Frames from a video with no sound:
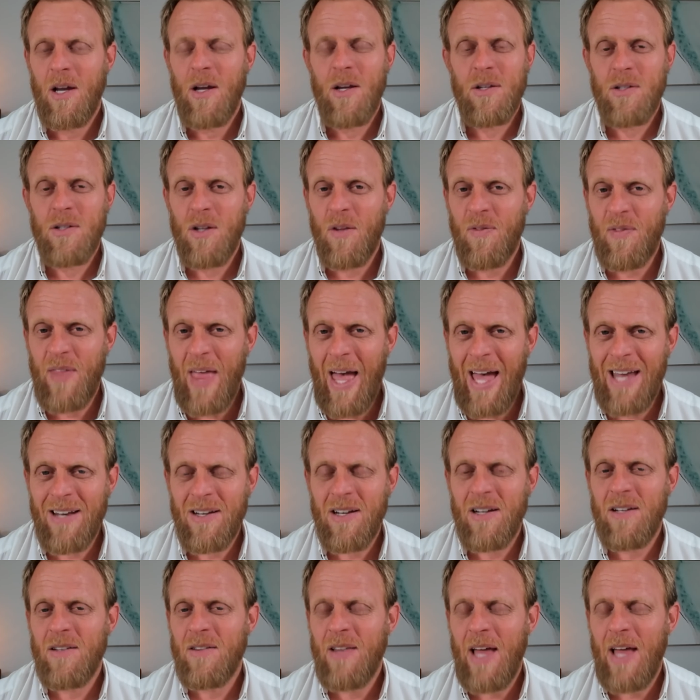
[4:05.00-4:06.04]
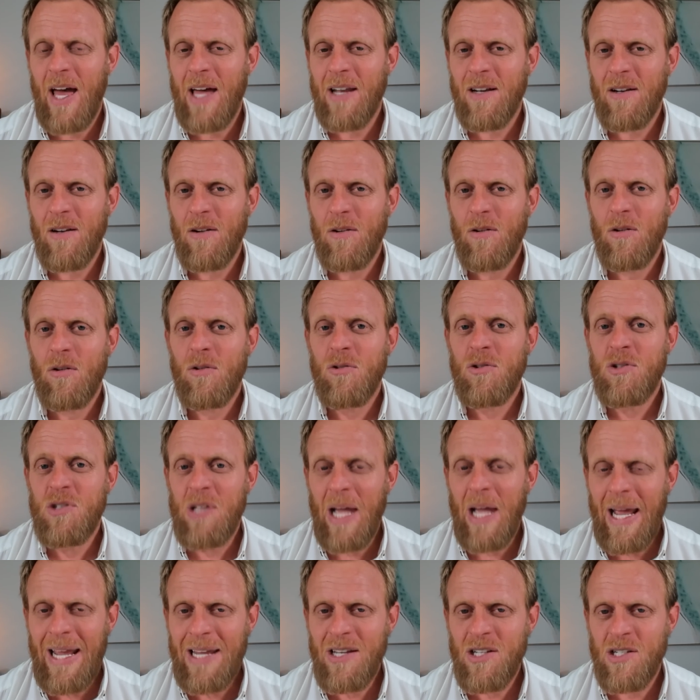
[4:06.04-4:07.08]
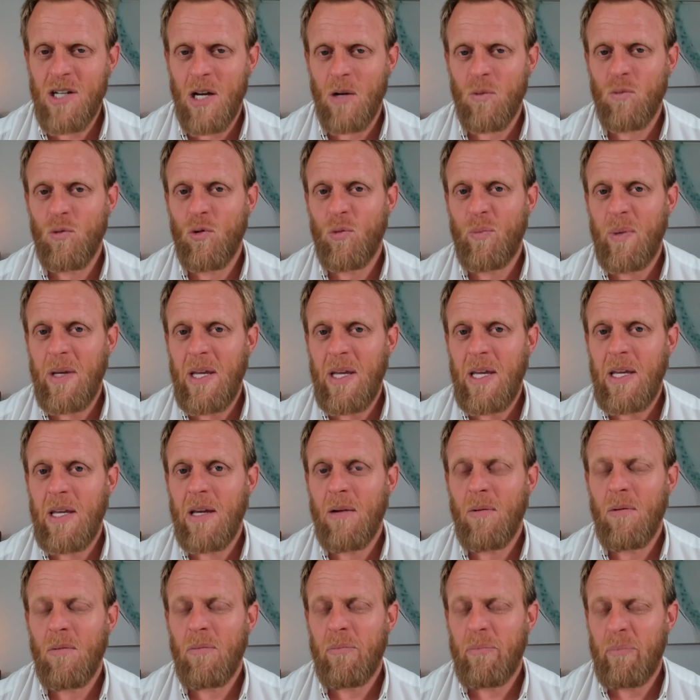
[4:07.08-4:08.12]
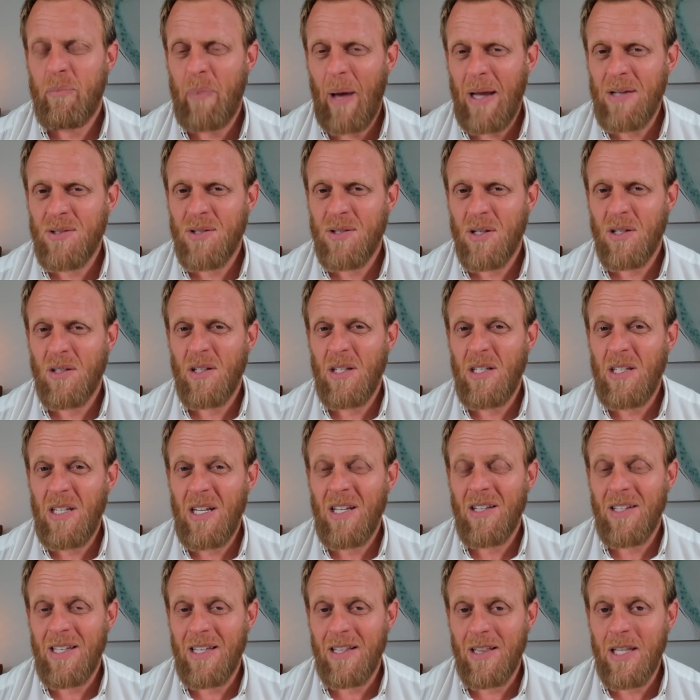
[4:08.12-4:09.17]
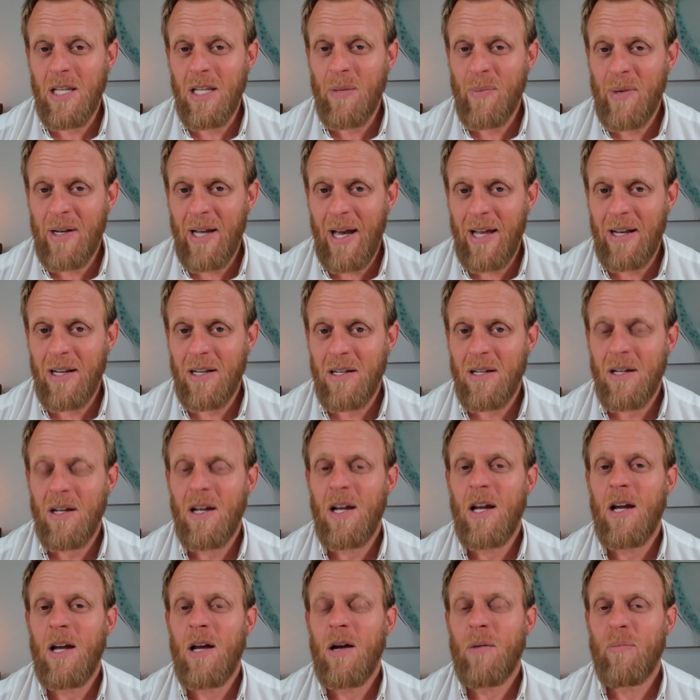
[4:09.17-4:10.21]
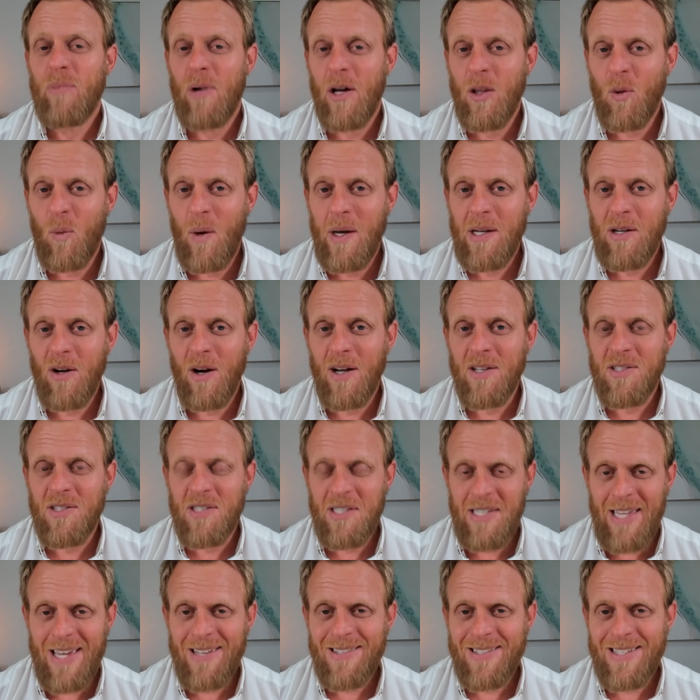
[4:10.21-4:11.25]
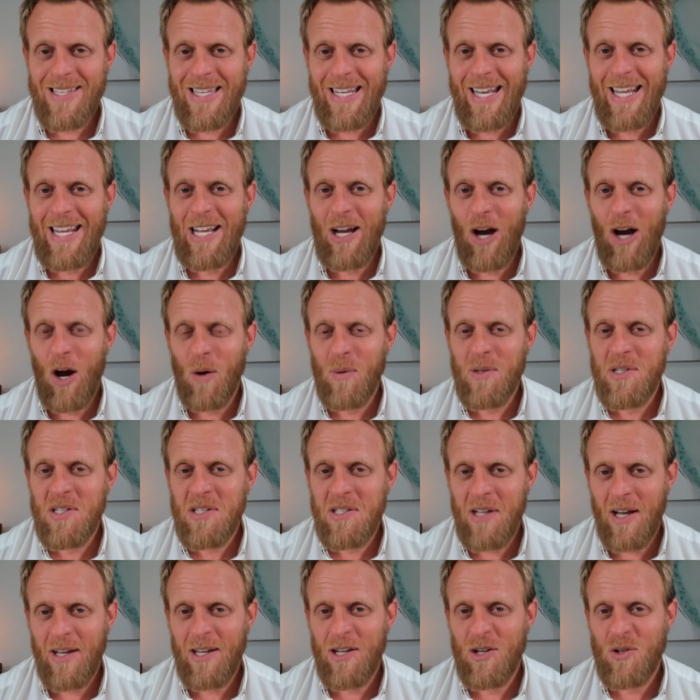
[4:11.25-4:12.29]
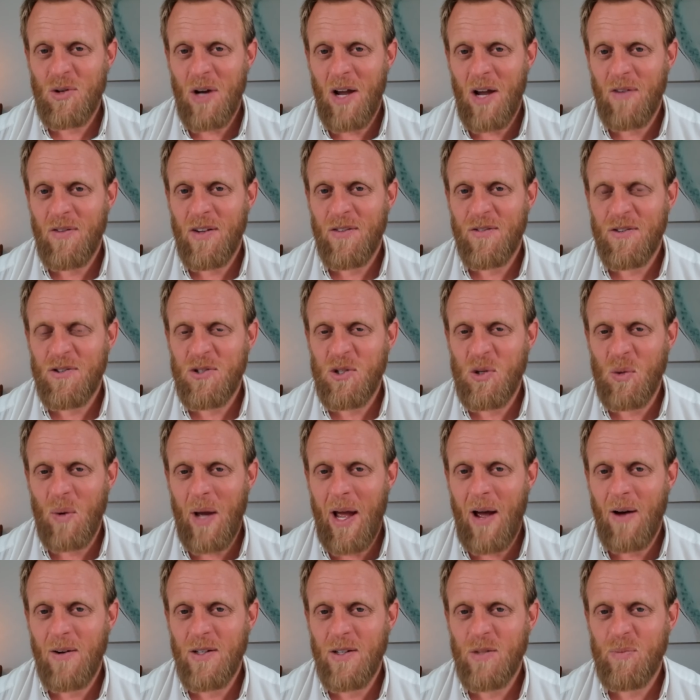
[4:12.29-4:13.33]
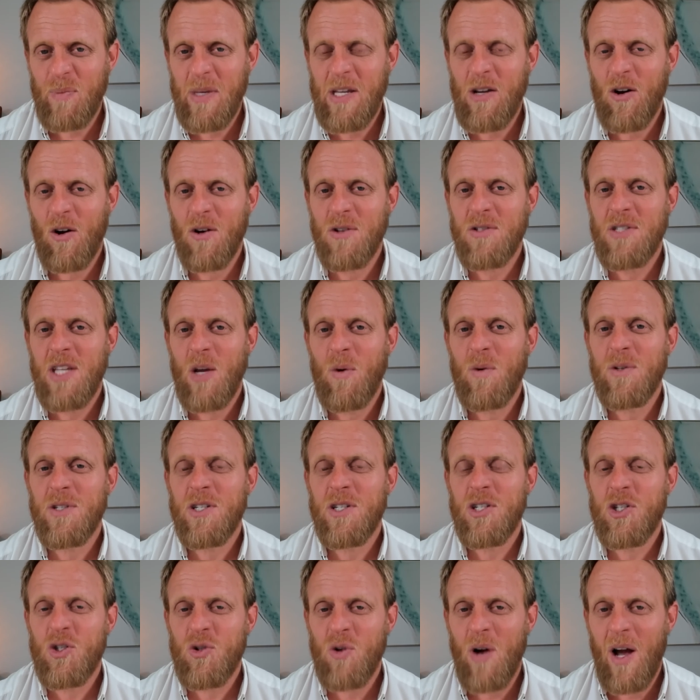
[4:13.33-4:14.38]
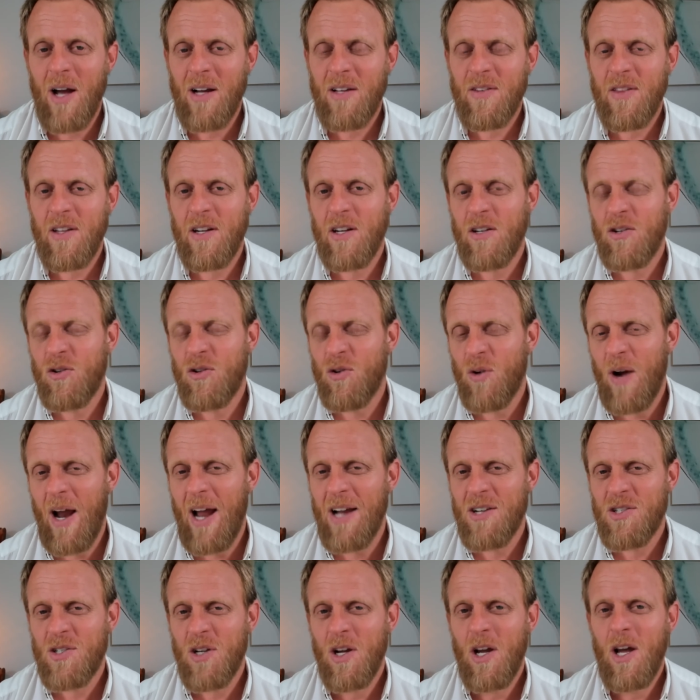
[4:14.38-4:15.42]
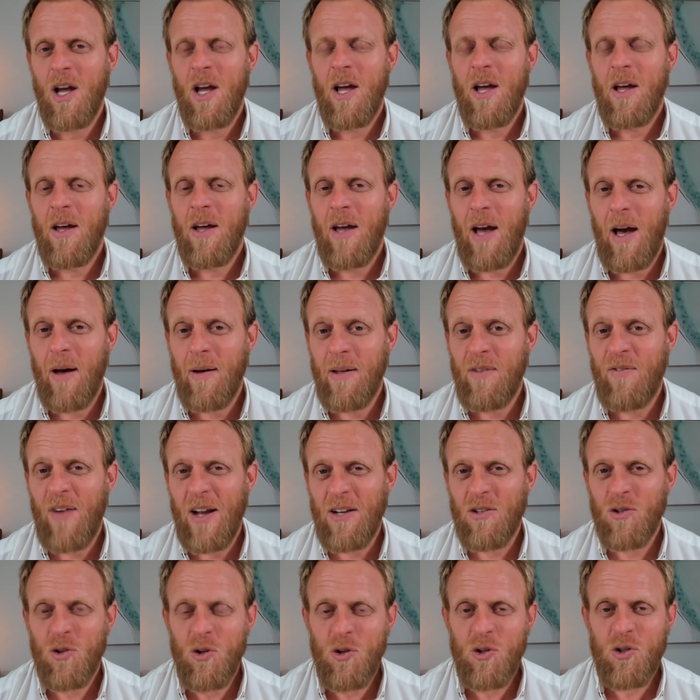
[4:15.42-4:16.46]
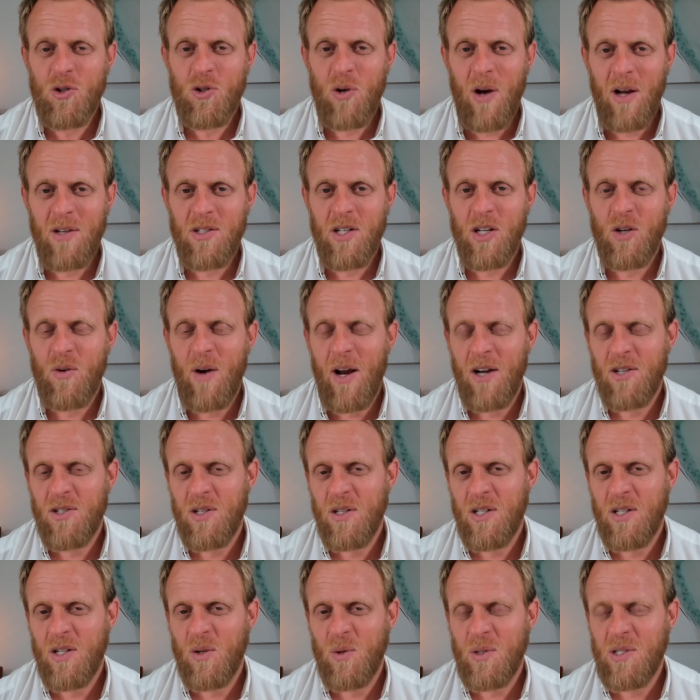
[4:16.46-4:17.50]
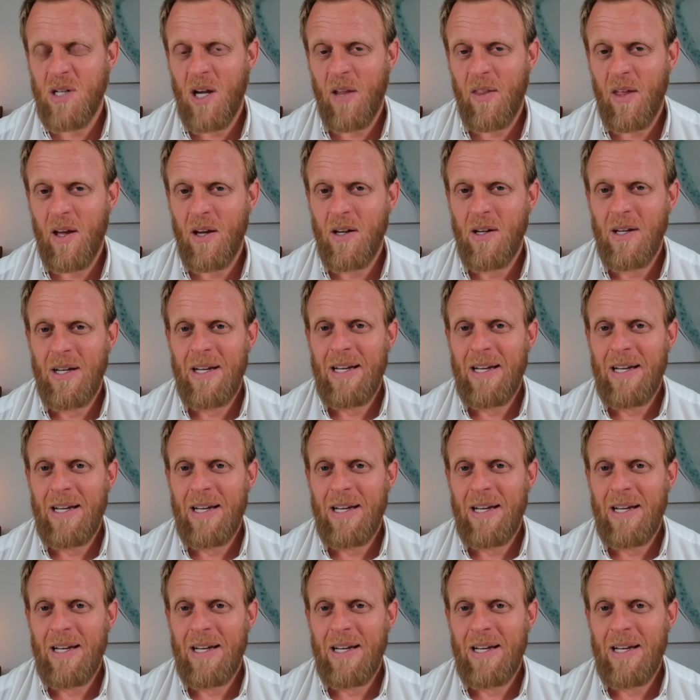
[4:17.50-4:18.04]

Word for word: So that that danger will be basically nearly eliminated. By the way, guys, yesterday I was stuck in traffic for two hours because there was a truck that had crashed. Uh, in fact, two trucks had crashed into each other.